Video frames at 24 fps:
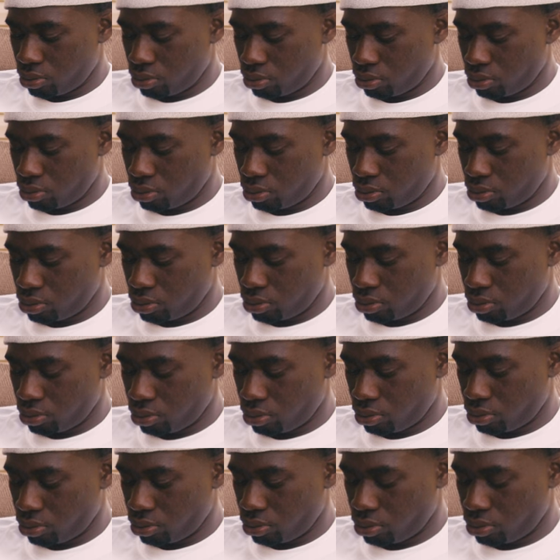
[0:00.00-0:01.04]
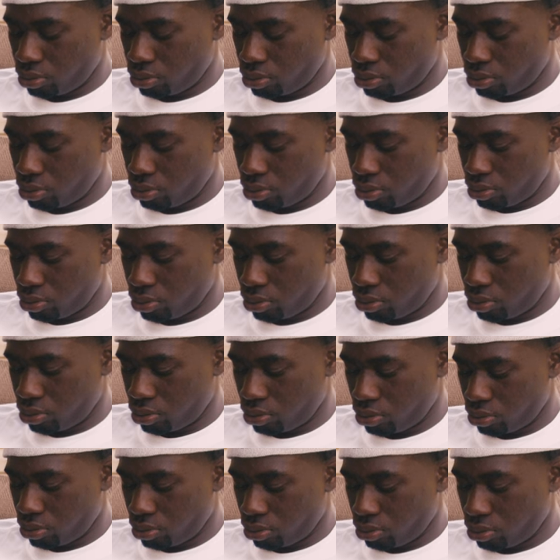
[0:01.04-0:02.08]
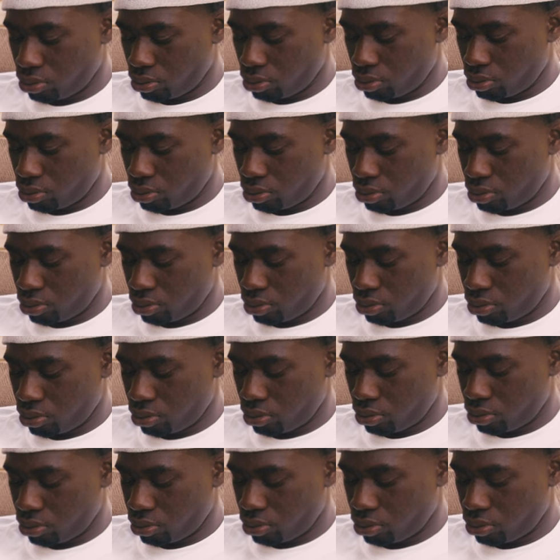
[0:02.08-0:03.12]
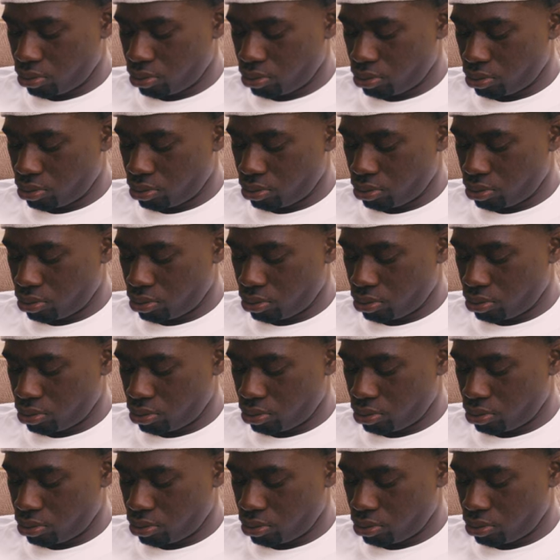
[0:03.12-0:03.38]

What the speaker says: The person shown says nothing.